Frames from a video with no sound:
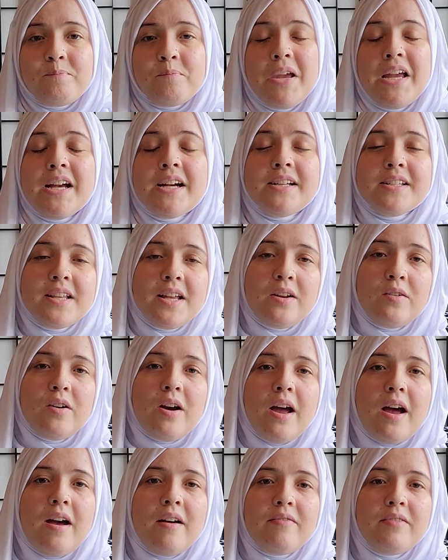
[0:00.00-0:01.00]
Because I don't
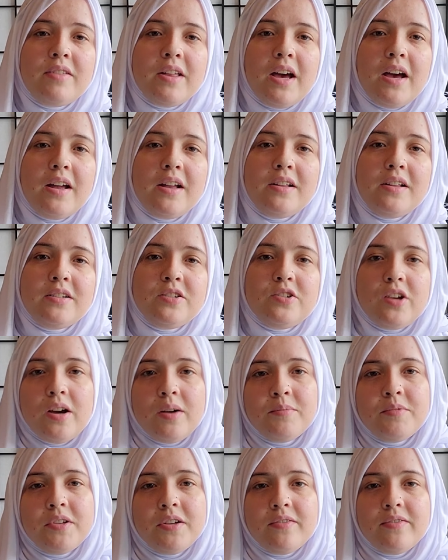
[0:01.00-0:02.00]
have that,
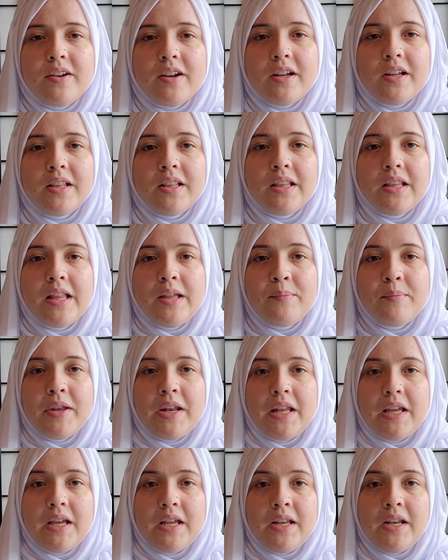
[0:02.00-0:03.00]
jobs are very
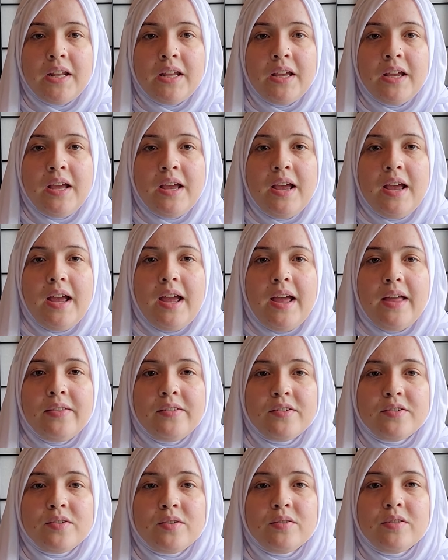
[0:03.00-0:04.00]
limited and
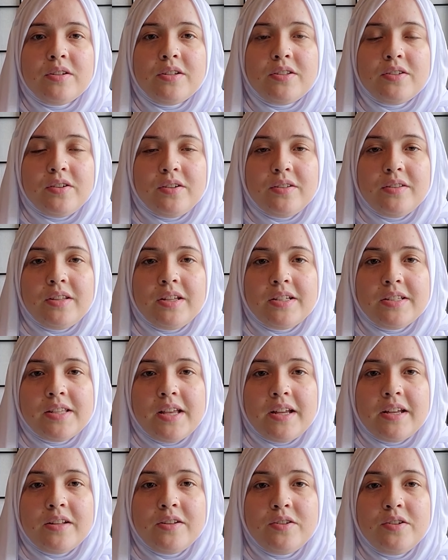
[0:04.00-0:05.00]
there's only certain things I
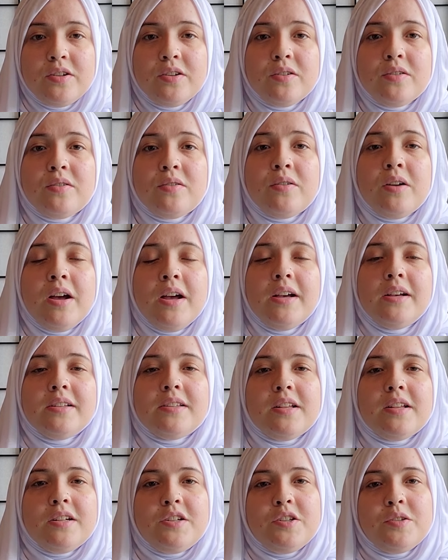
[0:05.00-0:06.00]
can do,
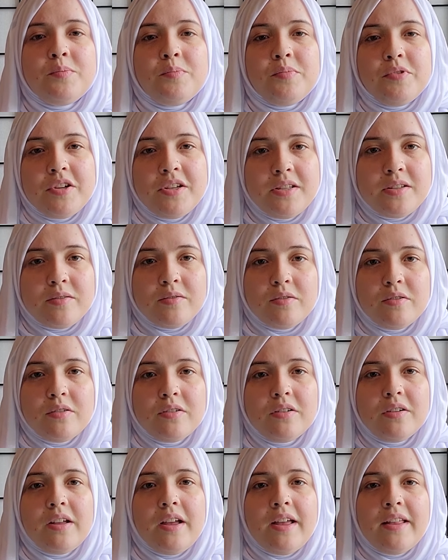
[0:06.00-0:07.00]
such as
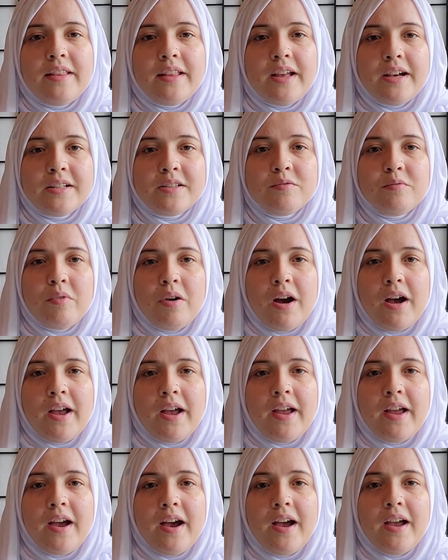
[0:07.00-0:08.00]
preschool. And that's
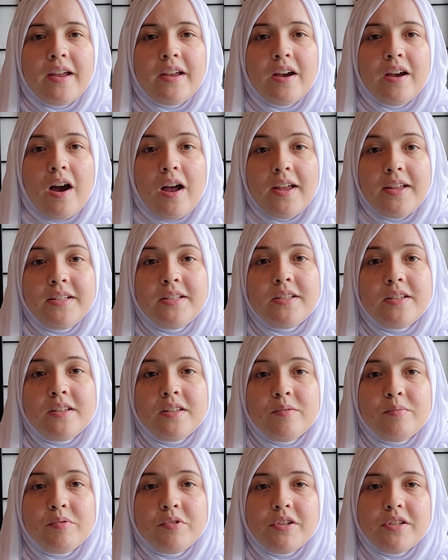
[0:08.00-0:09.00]
why I got into
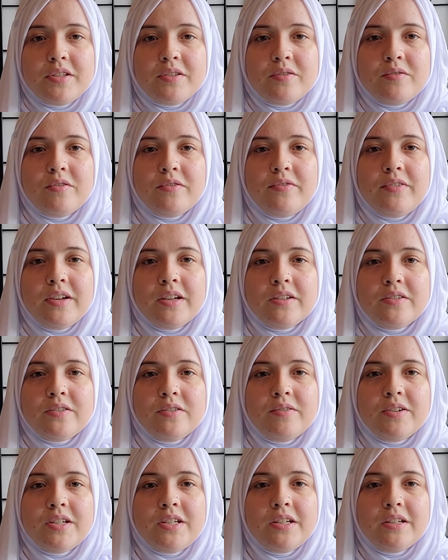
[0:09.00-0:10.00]
the preschool field
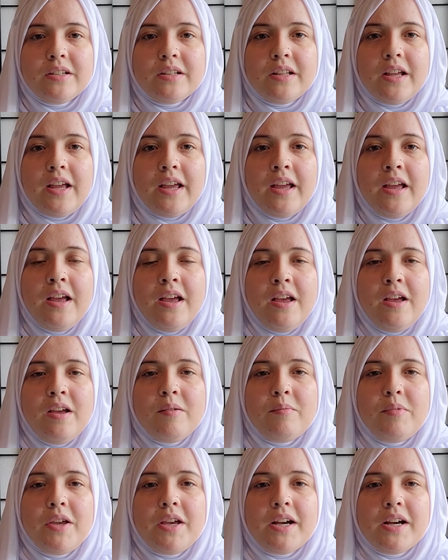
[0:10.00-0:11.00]
originally,
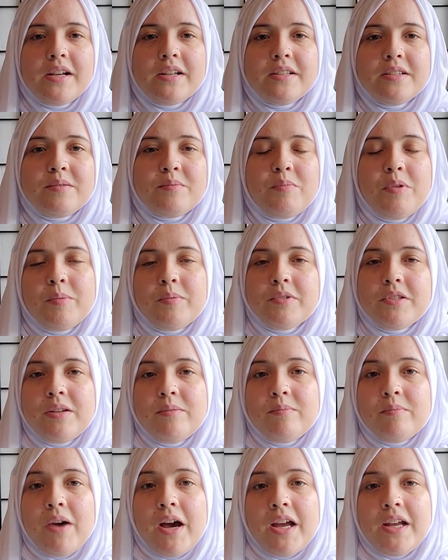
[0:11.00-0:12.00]
because people
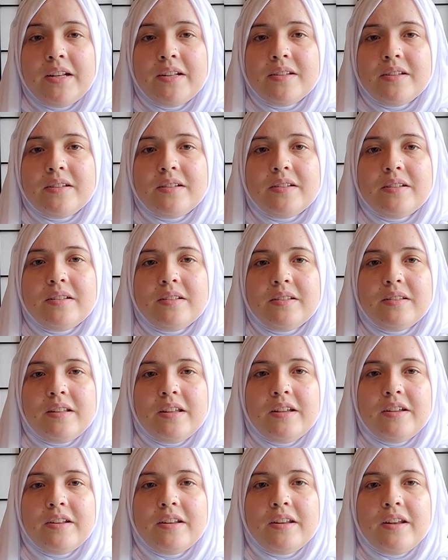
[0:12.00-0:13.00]
didn't mind
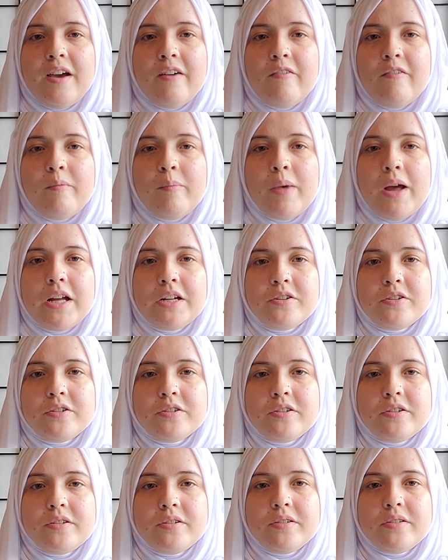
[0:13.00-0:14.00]
that you didn't have a
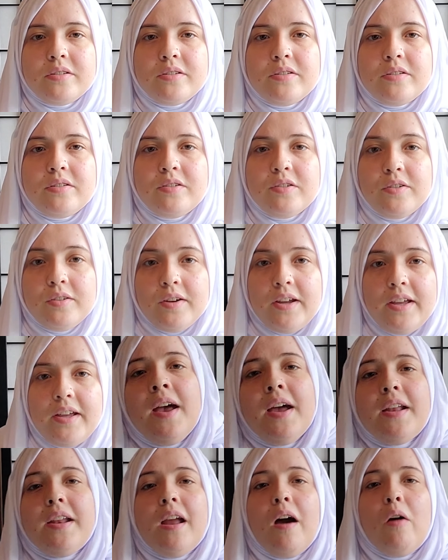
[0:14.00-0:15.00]
bachelor's degree.
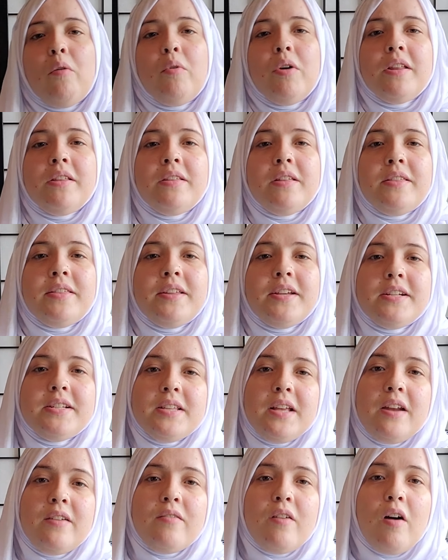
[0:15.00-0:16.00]
Now, one of the things
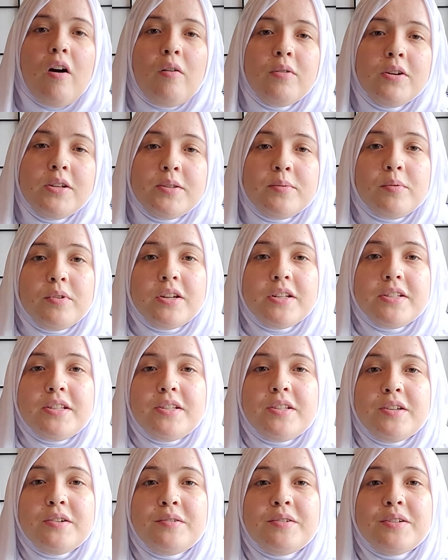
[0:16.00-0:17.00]
that I've always wanted to
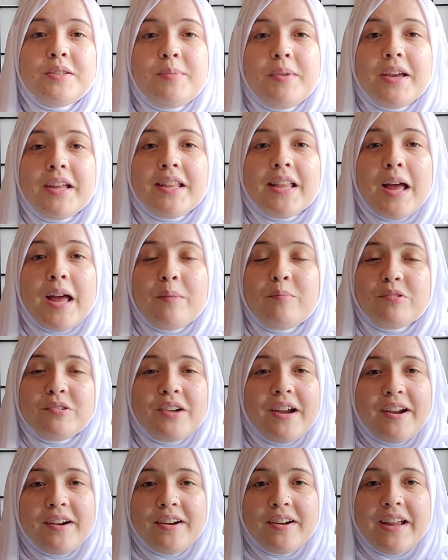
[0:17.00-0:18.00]
do is be a
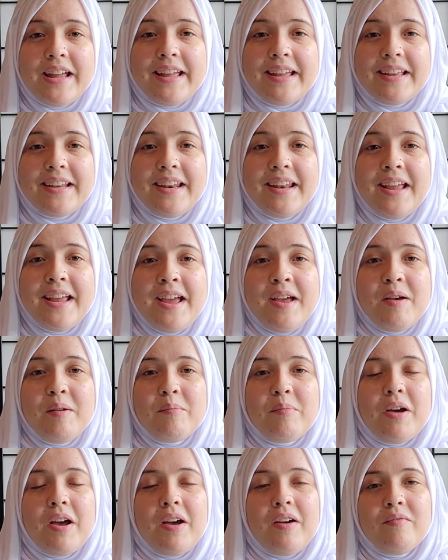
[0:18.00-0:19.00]
librarian,
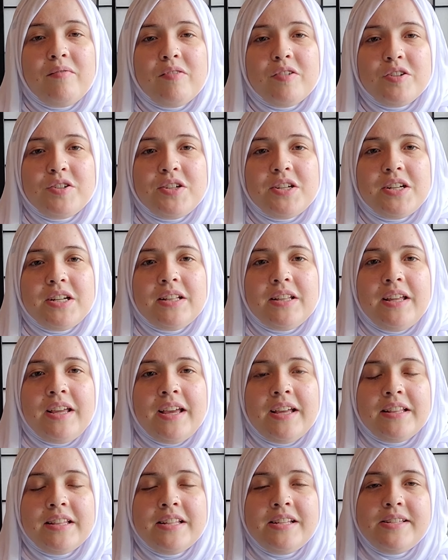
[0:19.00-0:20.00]
but unfortunately,
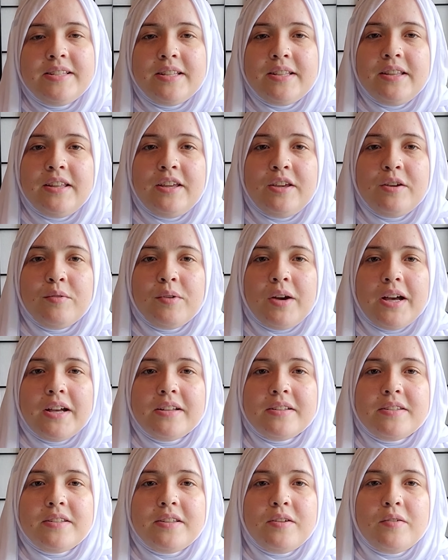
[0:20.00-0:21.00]
at least in the
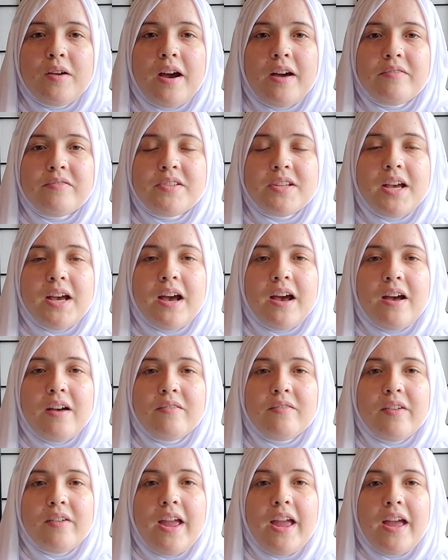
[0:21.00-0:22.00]
US, you have to
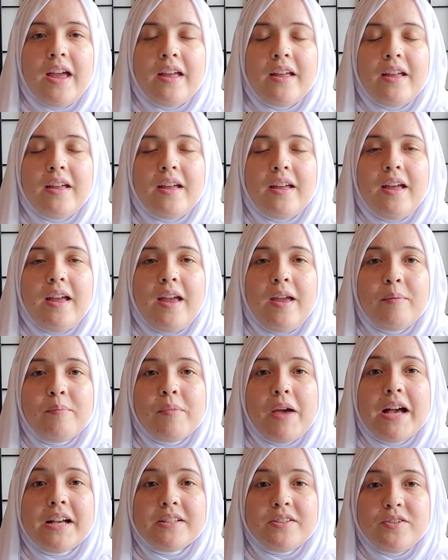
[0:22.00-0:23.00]
have a, a
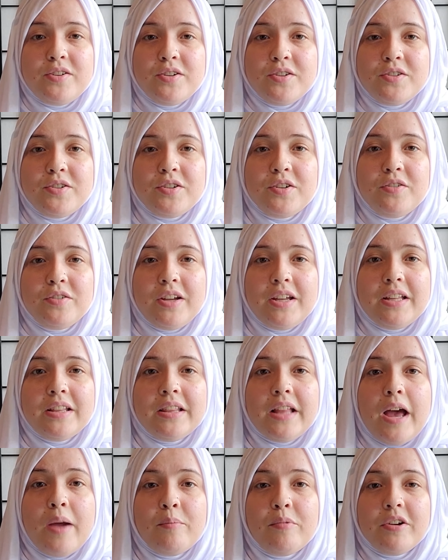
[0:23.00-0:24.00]
master's degree in
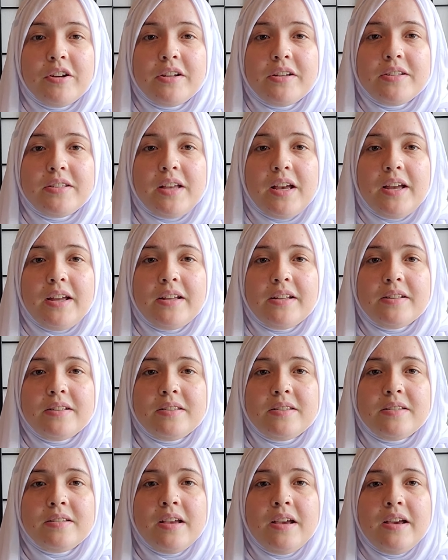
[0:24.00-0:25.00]
library
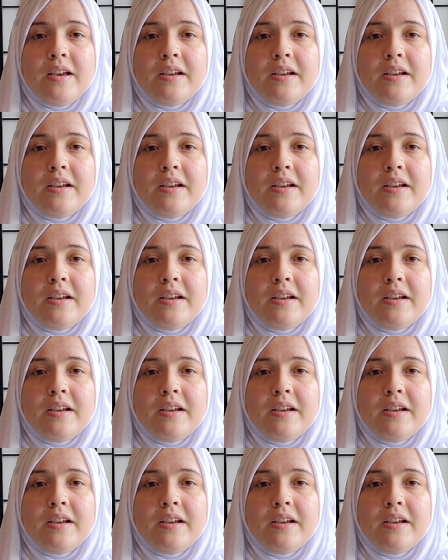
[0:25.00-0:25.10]
science